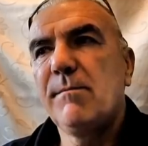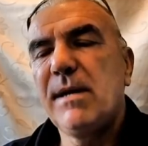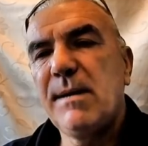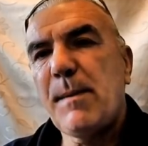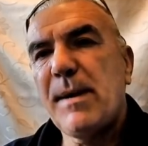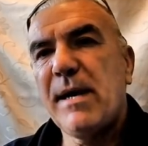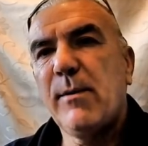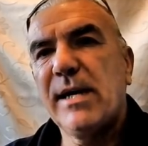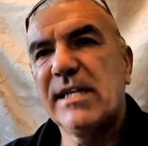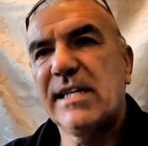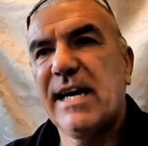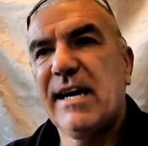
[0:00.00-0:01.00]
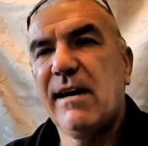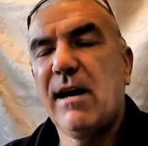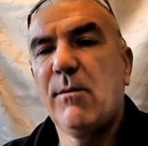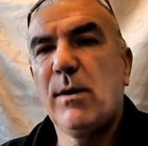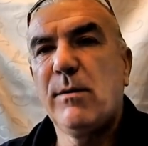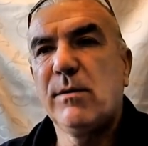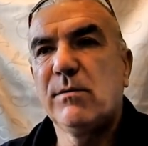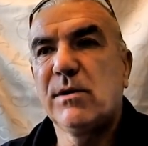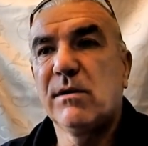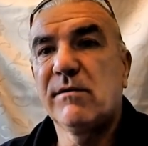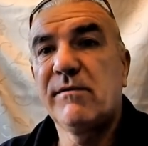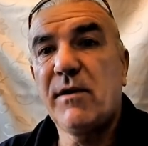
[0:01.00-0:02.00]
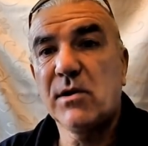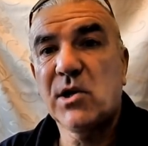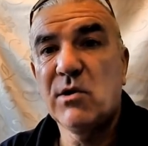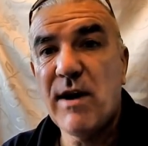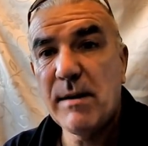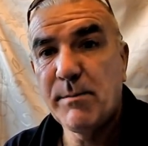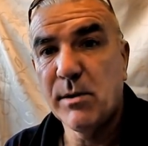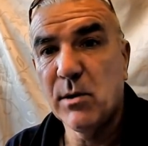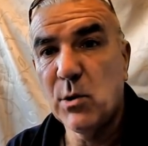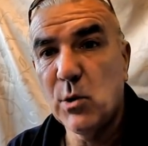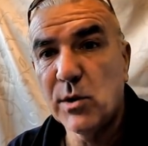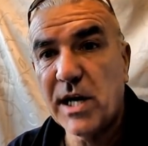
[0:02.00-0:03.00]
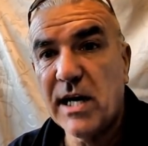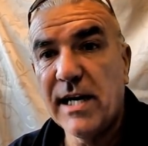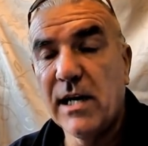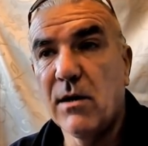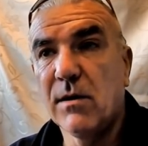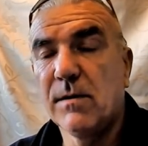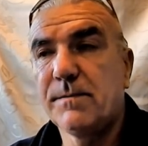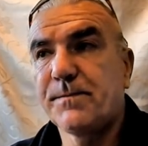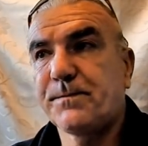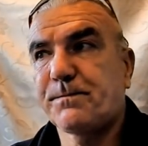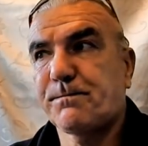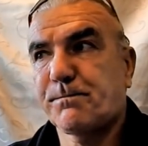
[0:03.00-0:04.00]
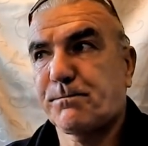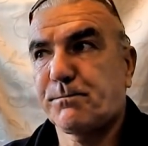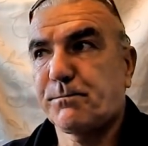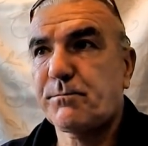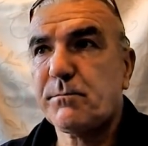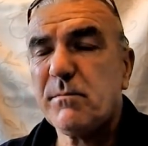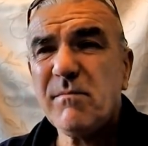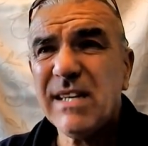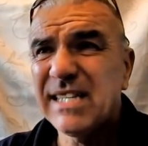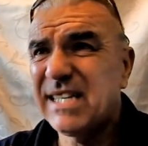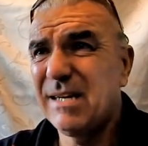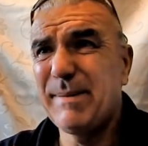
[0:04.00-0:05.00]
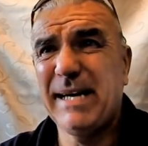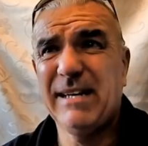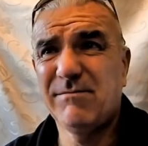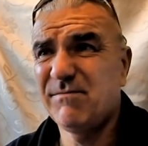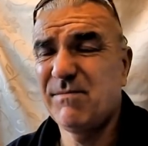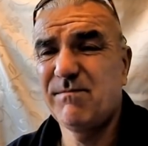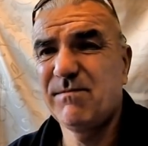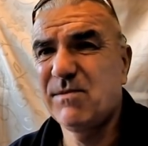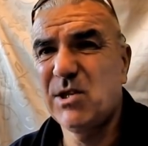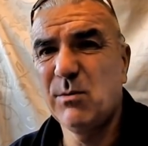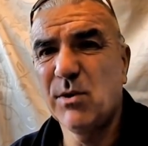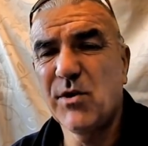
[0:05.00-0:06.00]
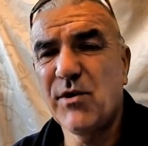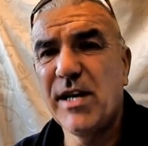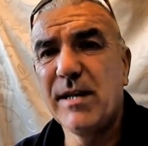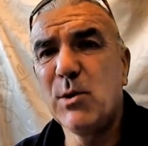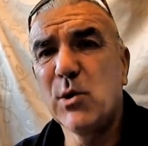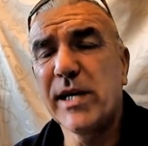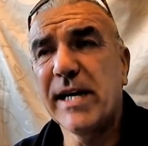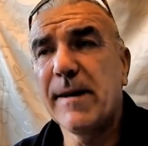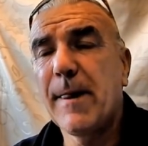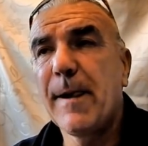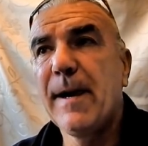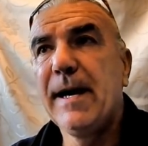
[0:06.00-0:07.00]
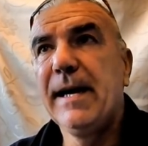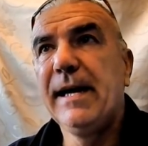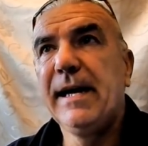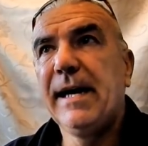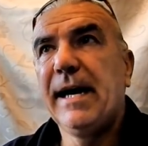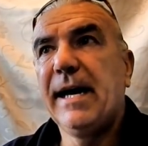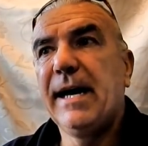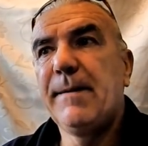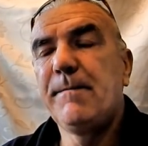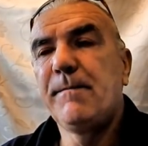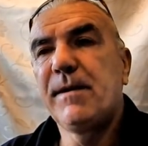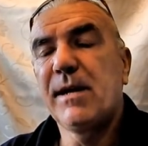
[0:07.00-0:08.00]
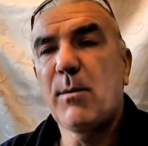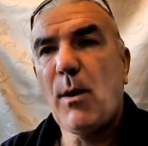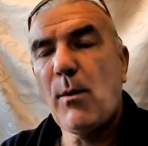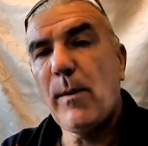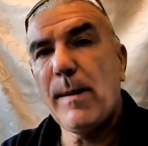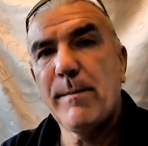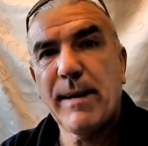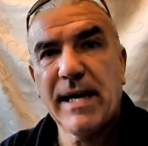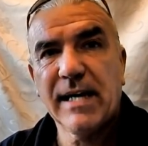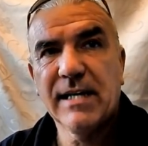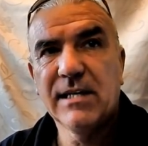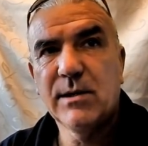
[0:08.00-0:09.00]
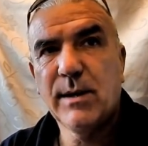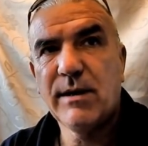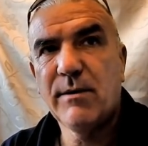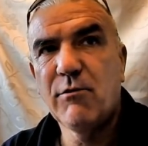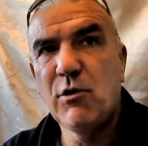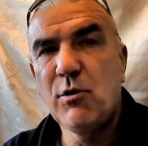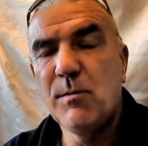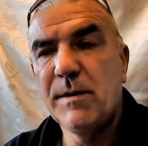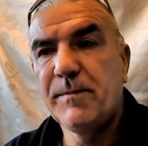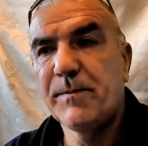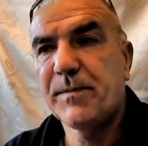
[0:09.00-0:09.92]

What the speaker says: me and my mate went out and we was on vodka Red Bull all night long till about 2 or 3 in the morning, and we went back to our room